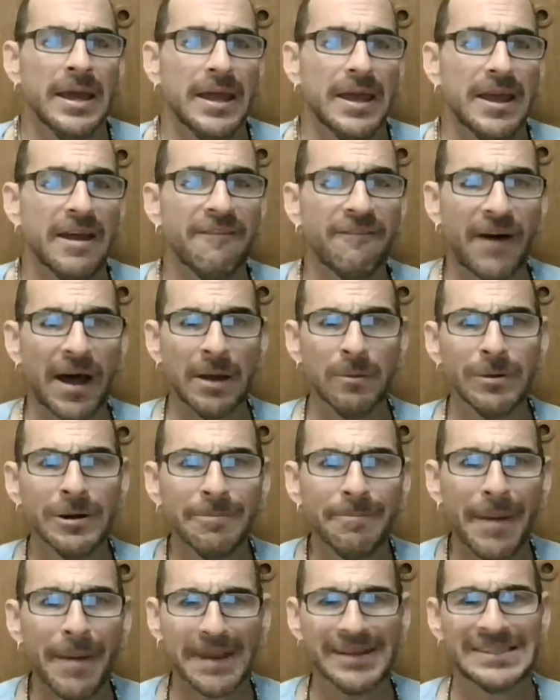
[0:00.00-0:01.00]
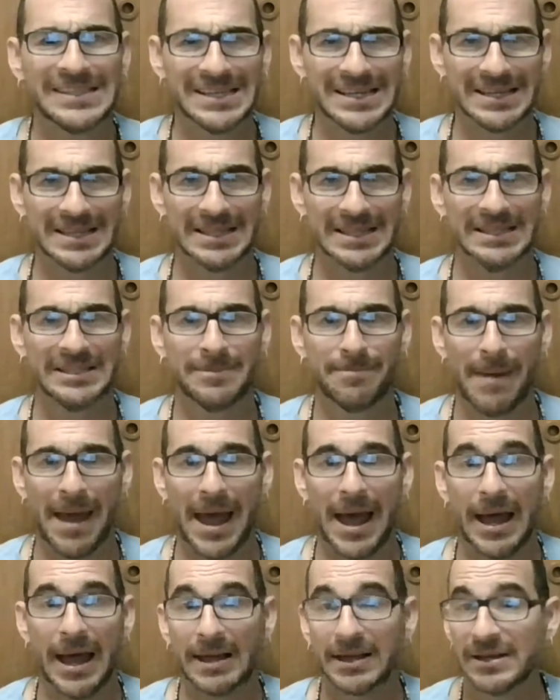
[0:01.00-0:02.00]
If I were basing this
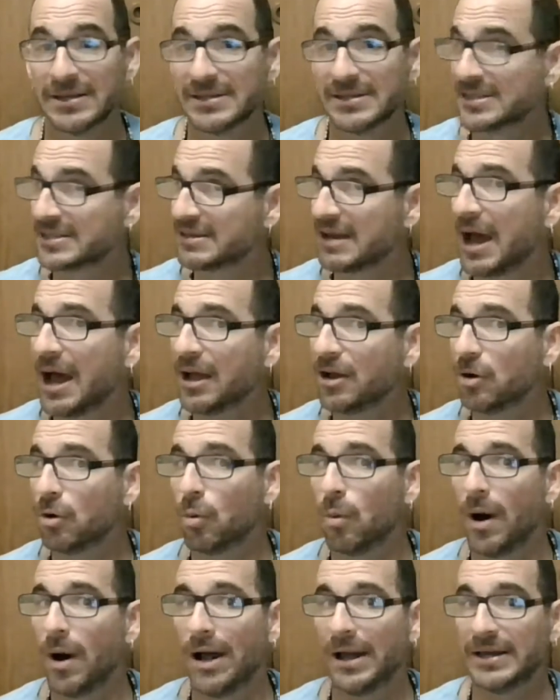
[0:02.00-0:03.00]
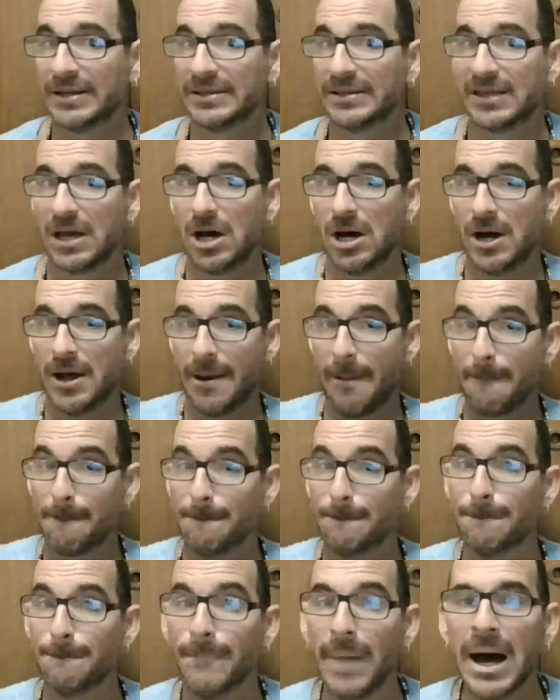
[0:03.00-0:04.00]
bag style-wise on
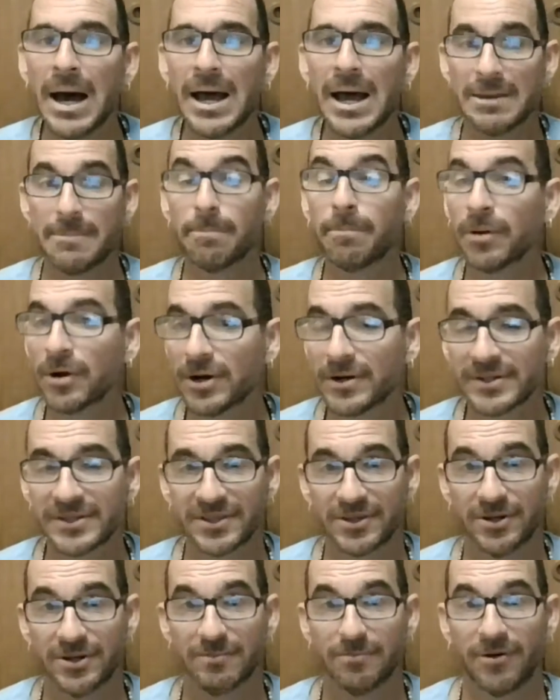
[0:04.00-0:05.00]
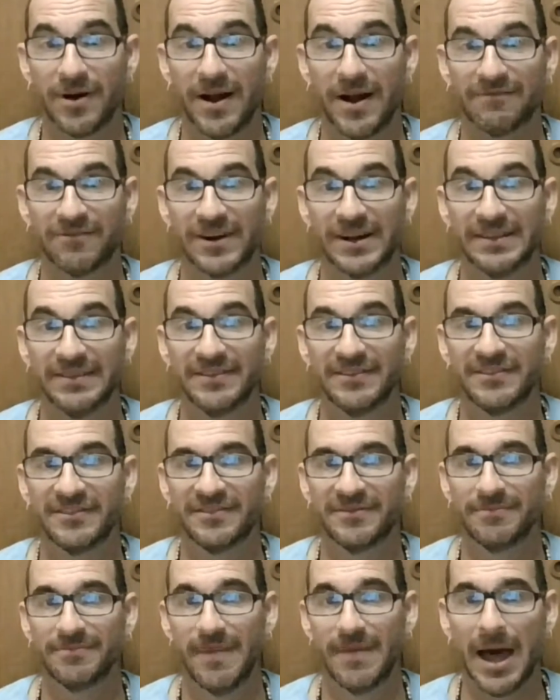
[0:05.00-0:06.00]
my personal preference,
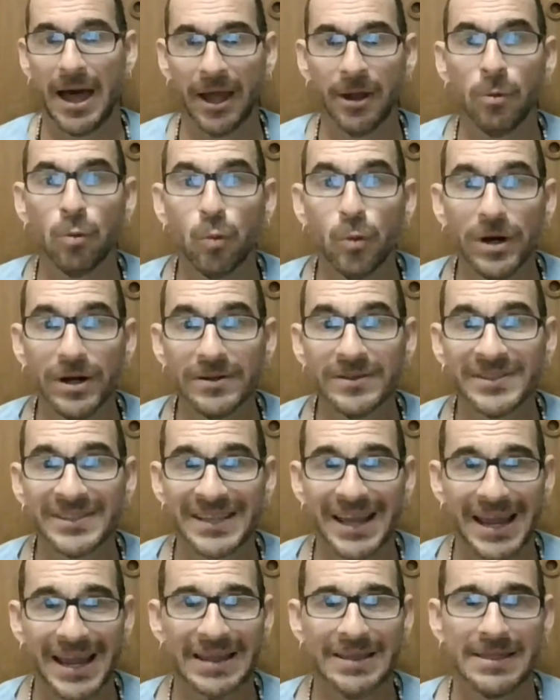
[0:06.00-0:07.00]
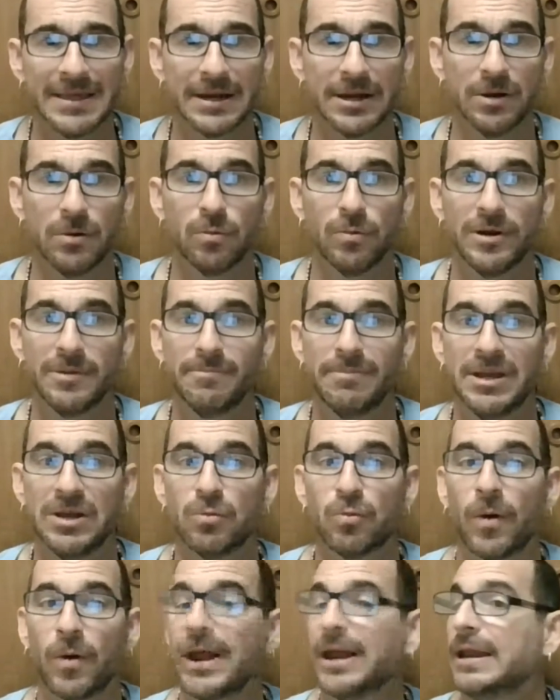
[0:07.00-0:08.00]
I will say that it would be
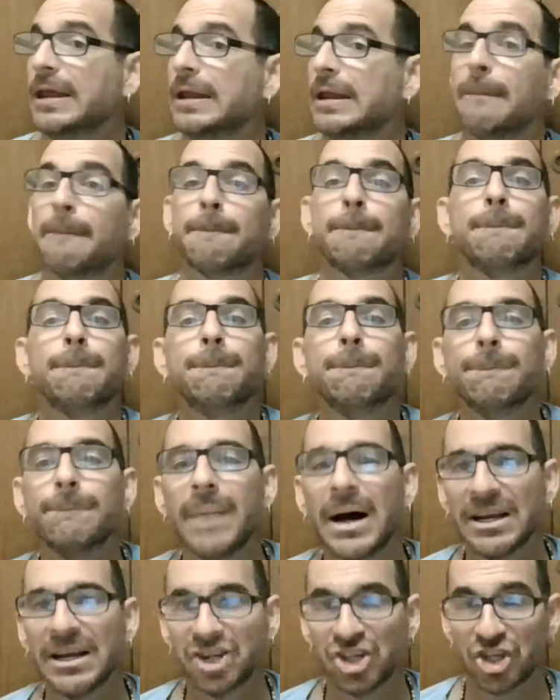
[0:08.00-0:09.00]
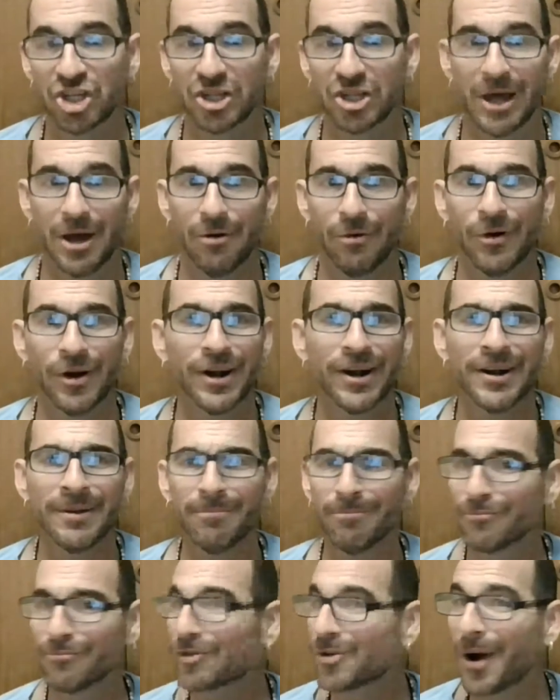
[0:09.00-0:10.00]
rated much lower,
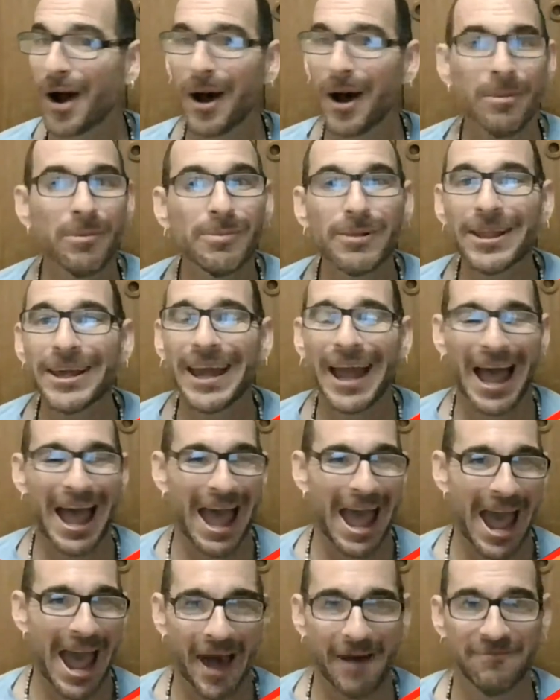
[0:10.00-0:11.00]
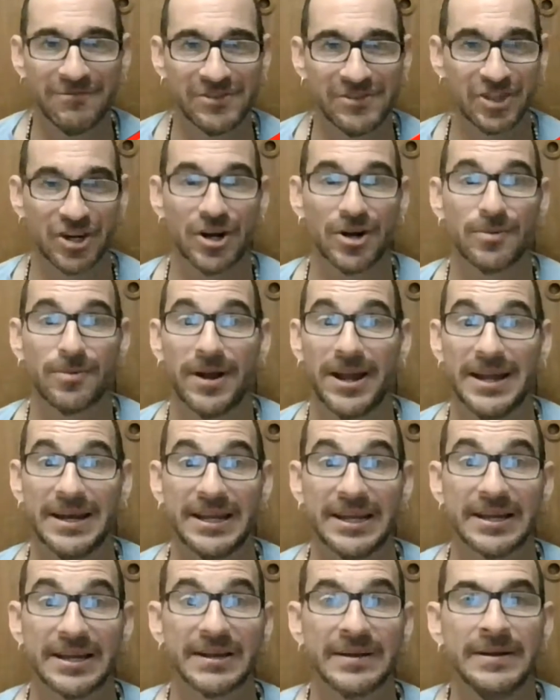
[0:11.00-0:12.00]
probably a half-star
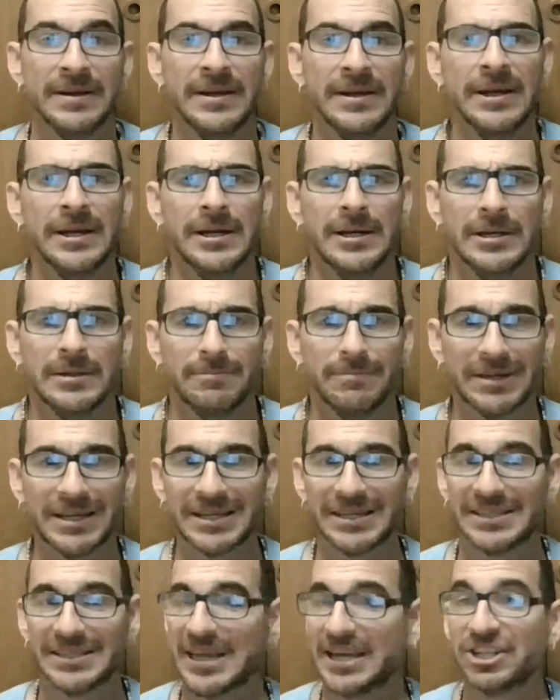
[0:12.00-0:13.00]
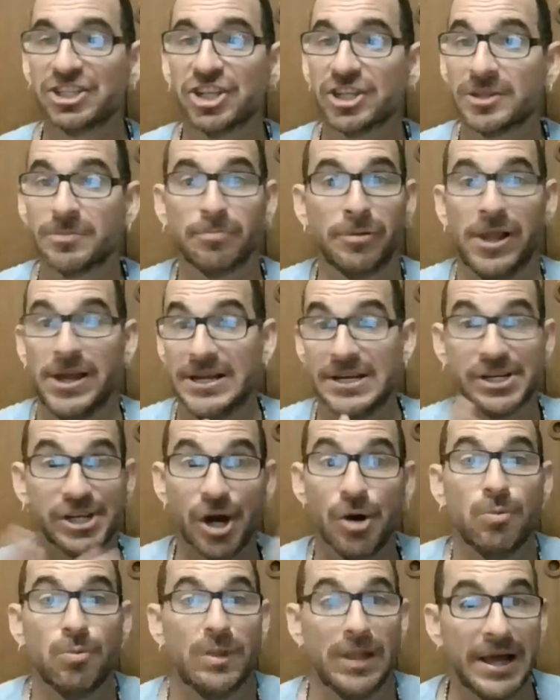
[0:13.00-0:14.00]
rating, because I just plain
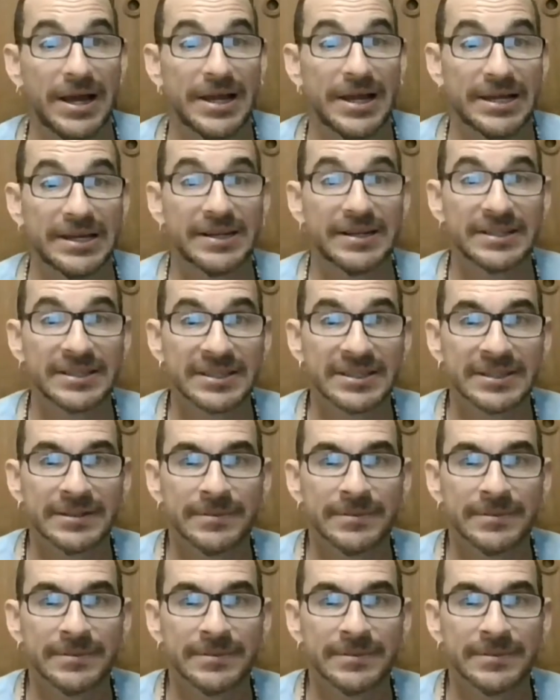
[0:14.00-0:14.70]
don't like it.